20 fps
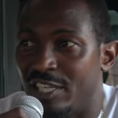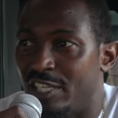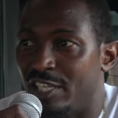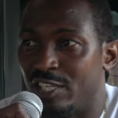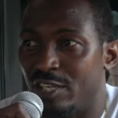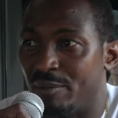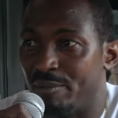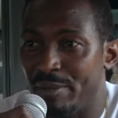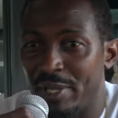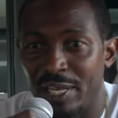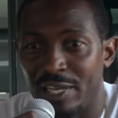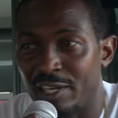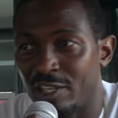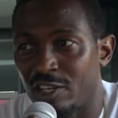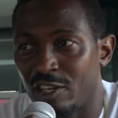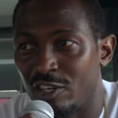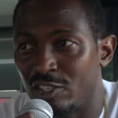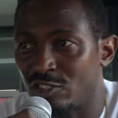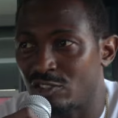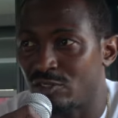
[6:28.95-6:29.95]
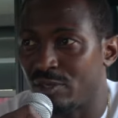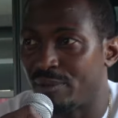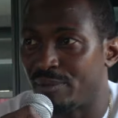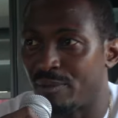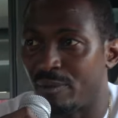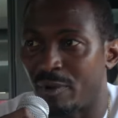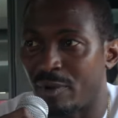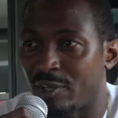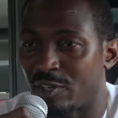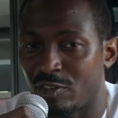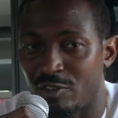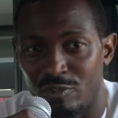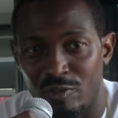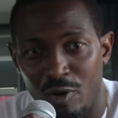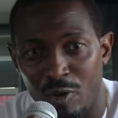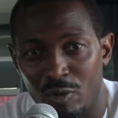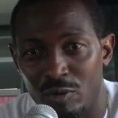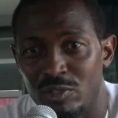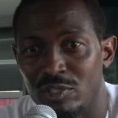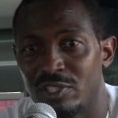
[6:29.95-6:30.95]
you know, building the country up, working the
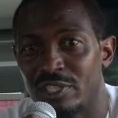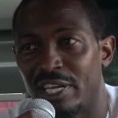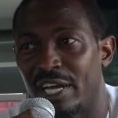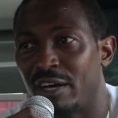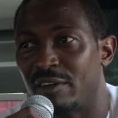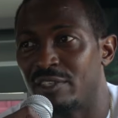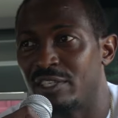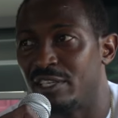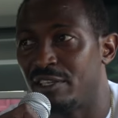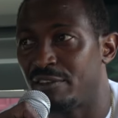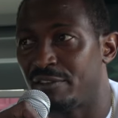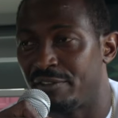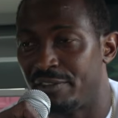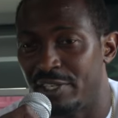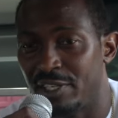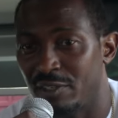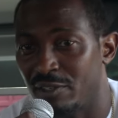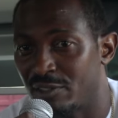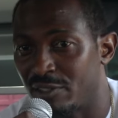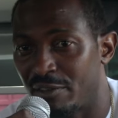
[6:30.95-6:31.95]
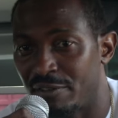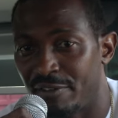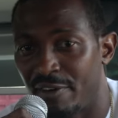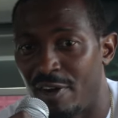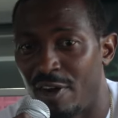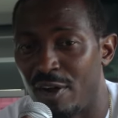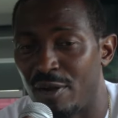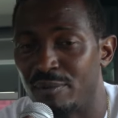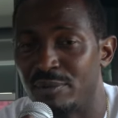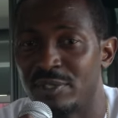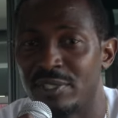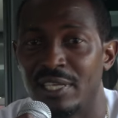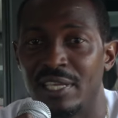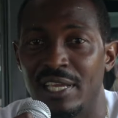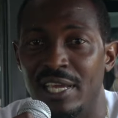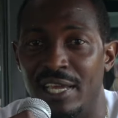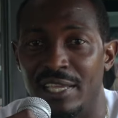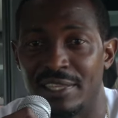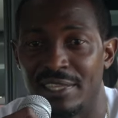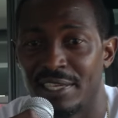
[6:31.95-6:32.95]
roads out in the fields, the farms,
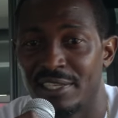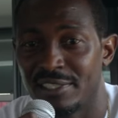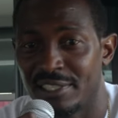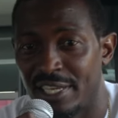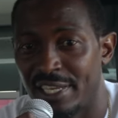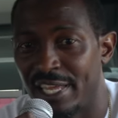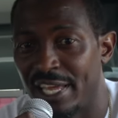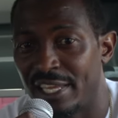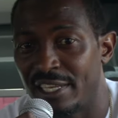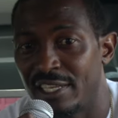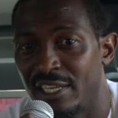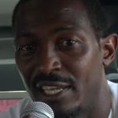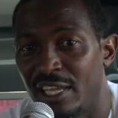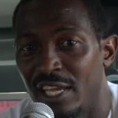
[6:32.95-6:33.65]
and things like that.